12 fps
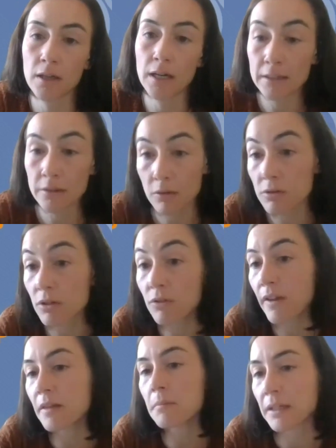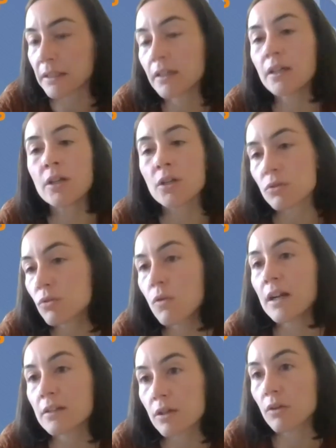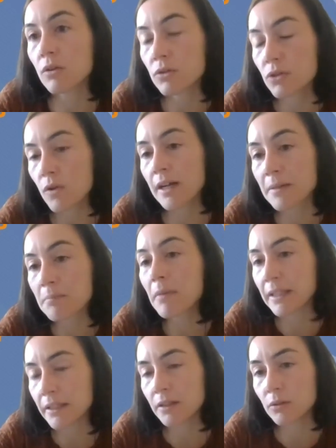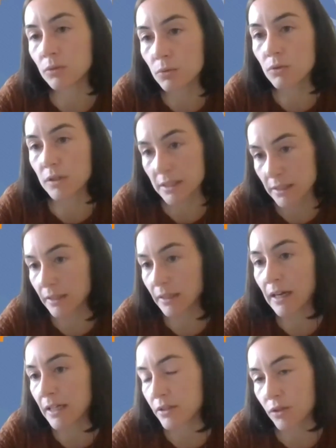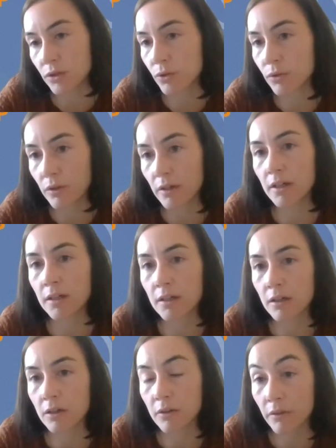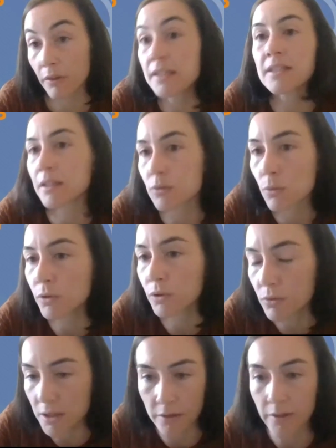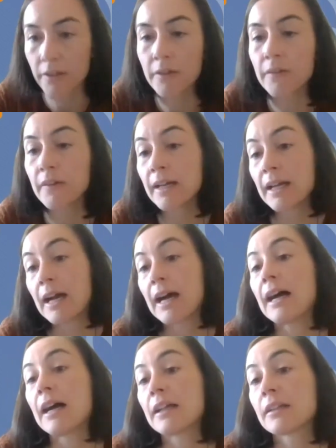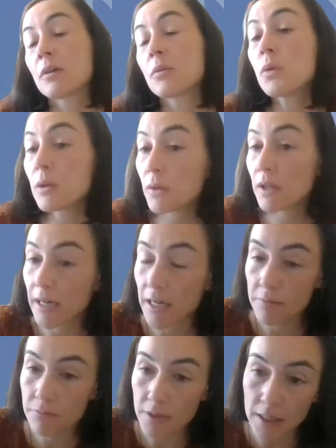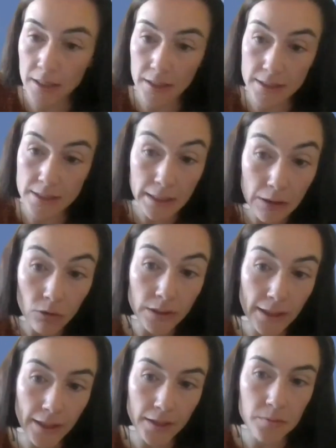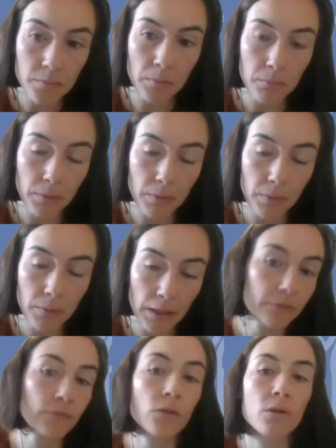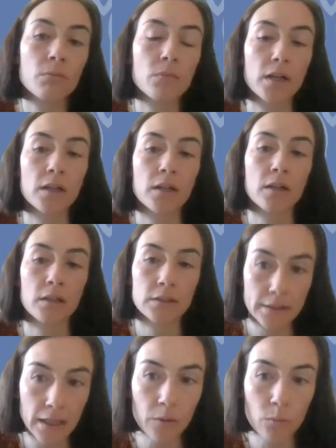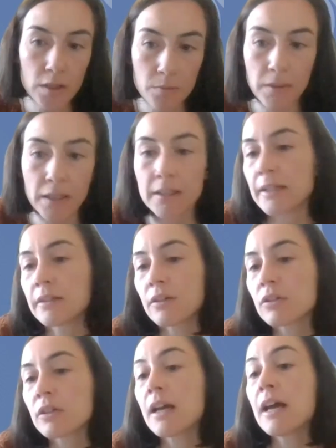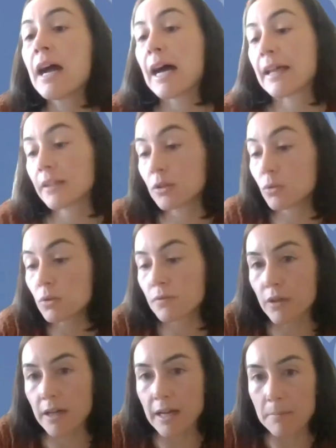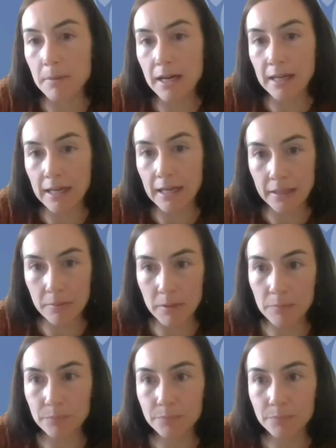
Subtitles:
articles already, but you also are invited to send us your things that you want to share. And we will have a stakeholder engagement platform that I will explain later on, and the Tools4CAP Academy.